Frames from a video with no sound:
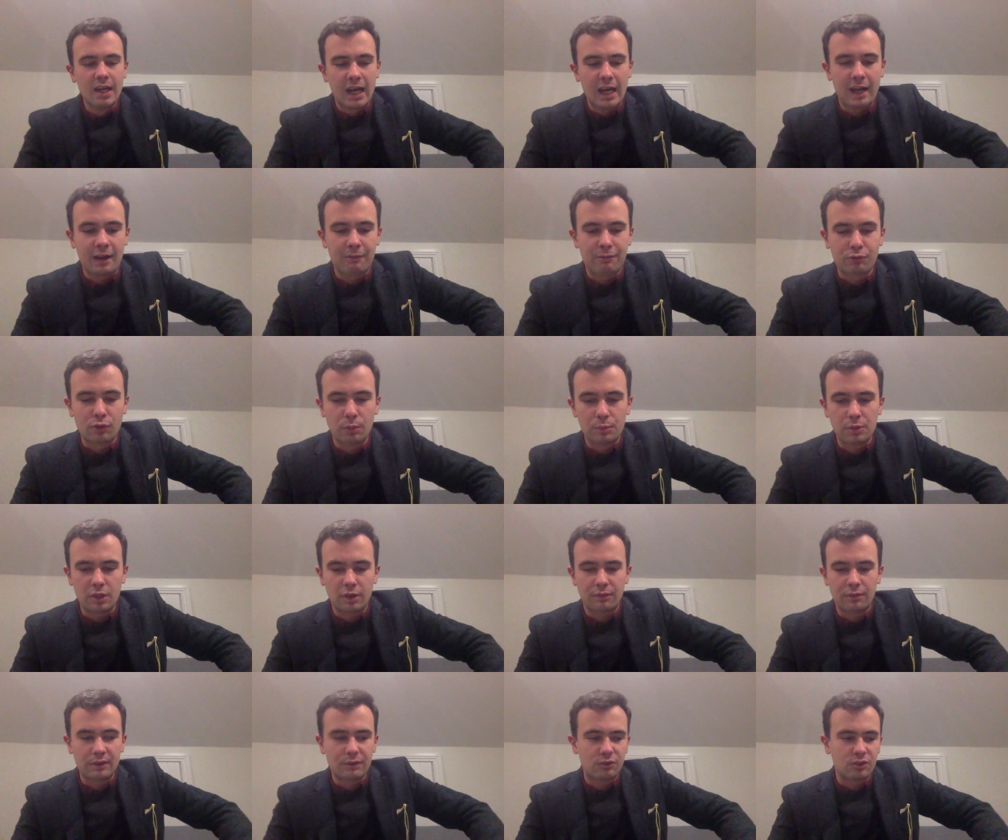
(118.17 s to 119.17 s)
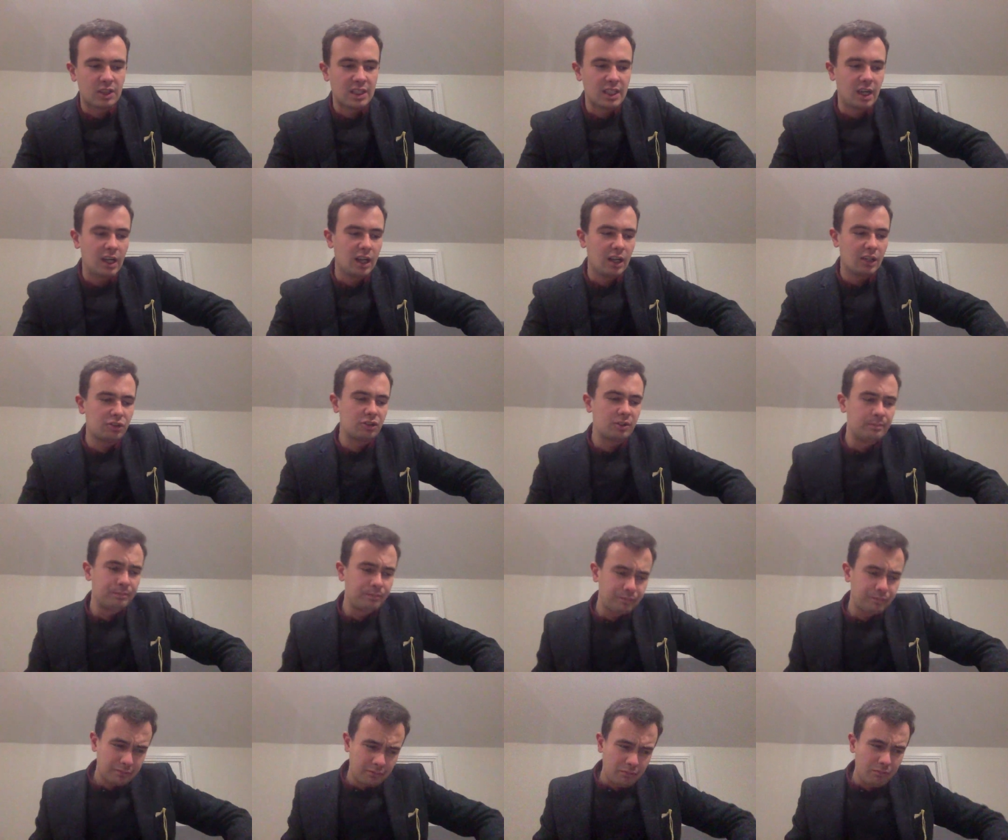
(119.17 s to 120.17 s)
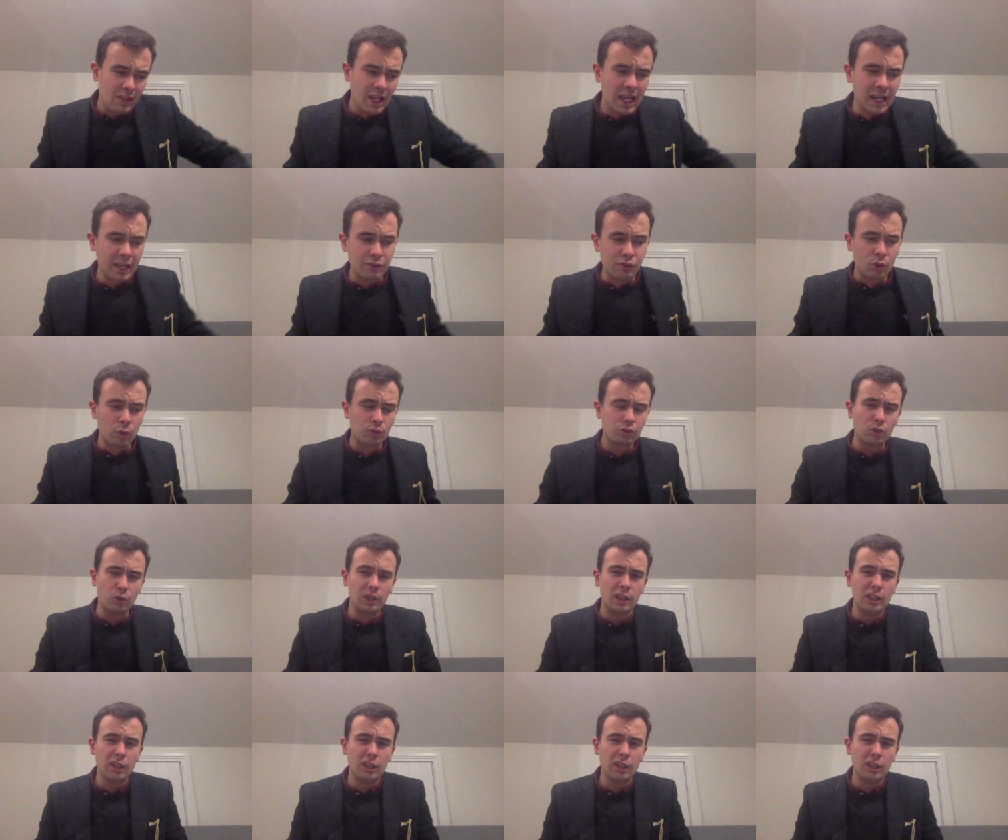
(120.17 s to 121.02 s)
uh, from your fifth of the odds. And it's a horse called